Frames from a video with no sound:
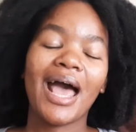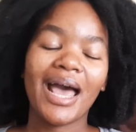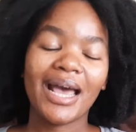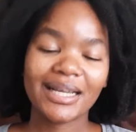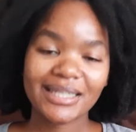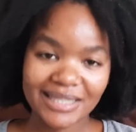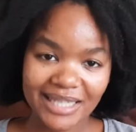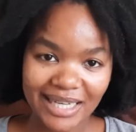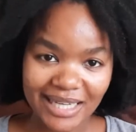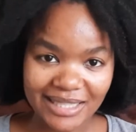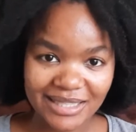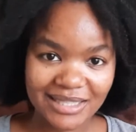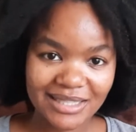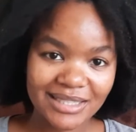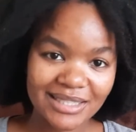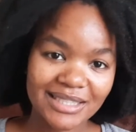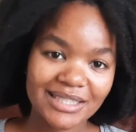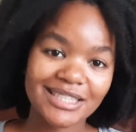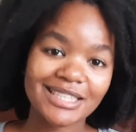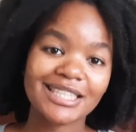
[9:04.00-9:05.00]
and
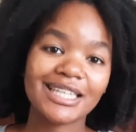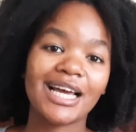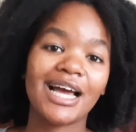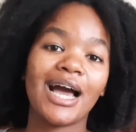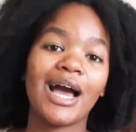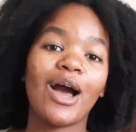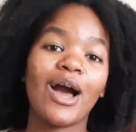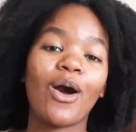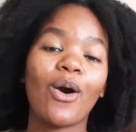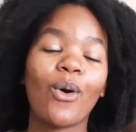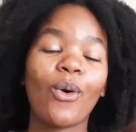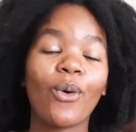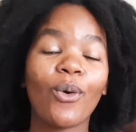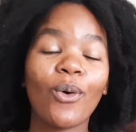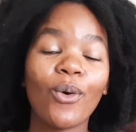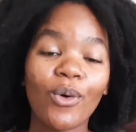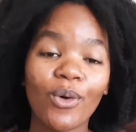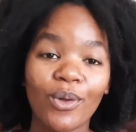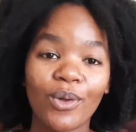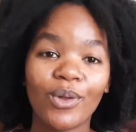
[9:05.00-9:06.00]
edit
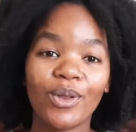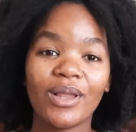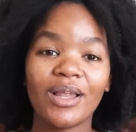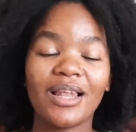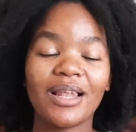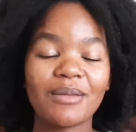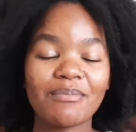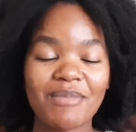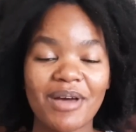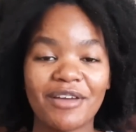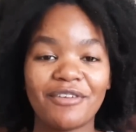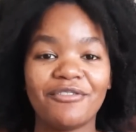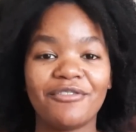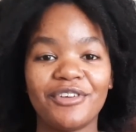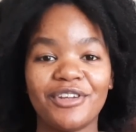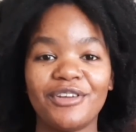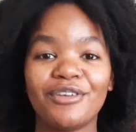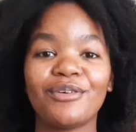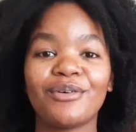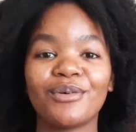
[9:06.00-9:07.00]
all my
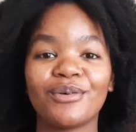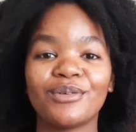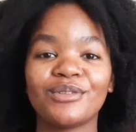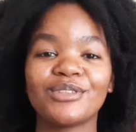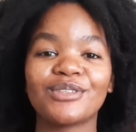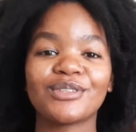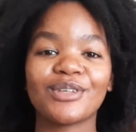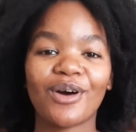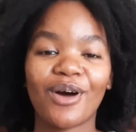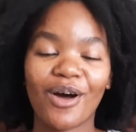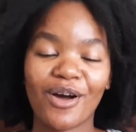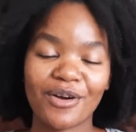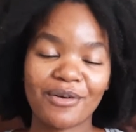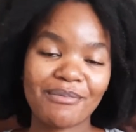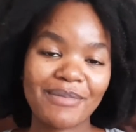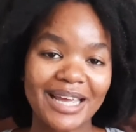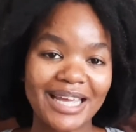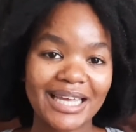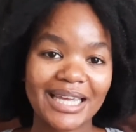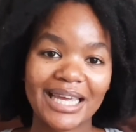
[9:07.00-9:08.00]
videos on
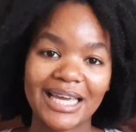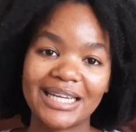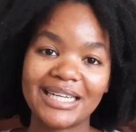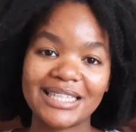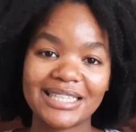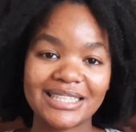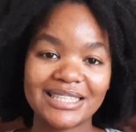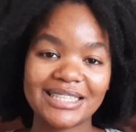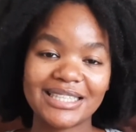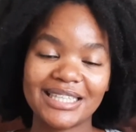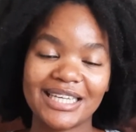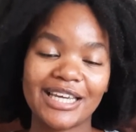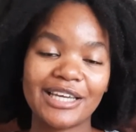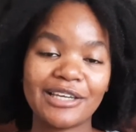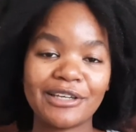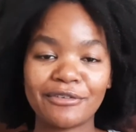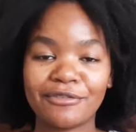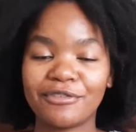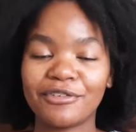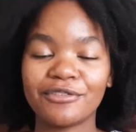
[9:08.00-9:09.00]
my
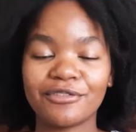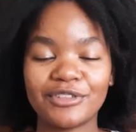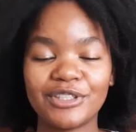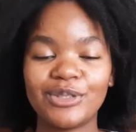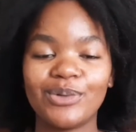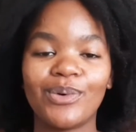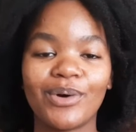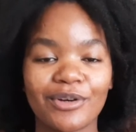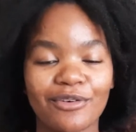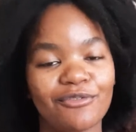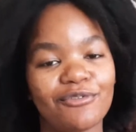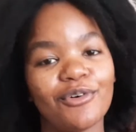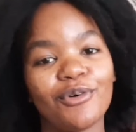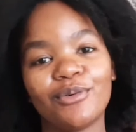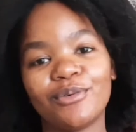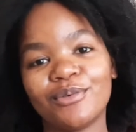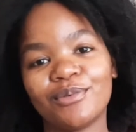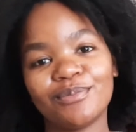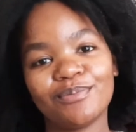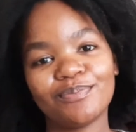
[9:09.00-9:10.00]
Galaxy A51
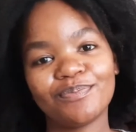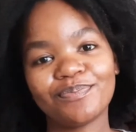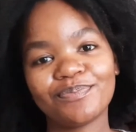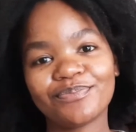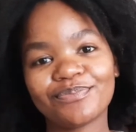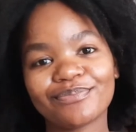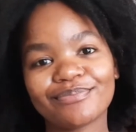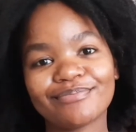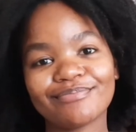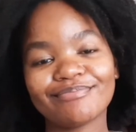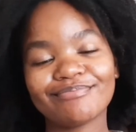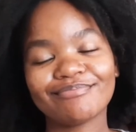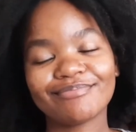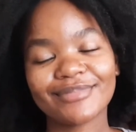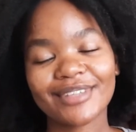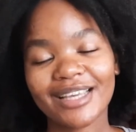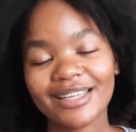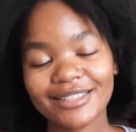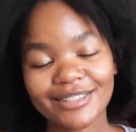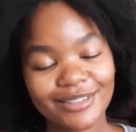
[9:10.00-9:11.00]
phone.
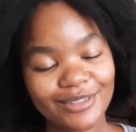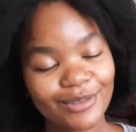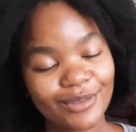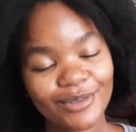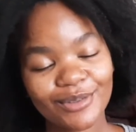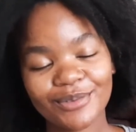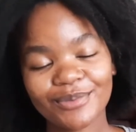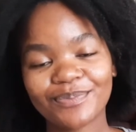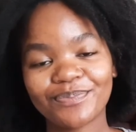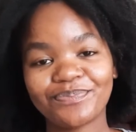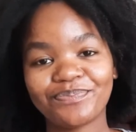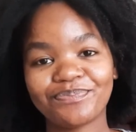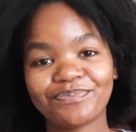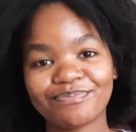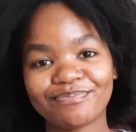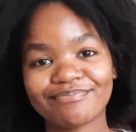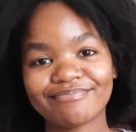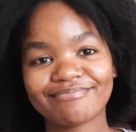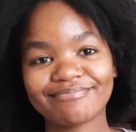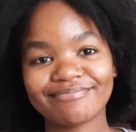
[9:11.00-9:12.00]
So
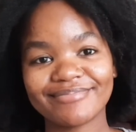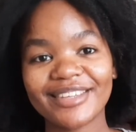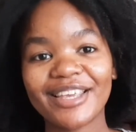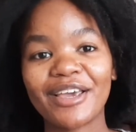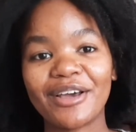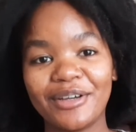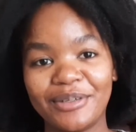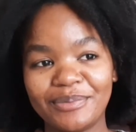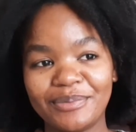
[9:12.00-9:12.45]
yeah.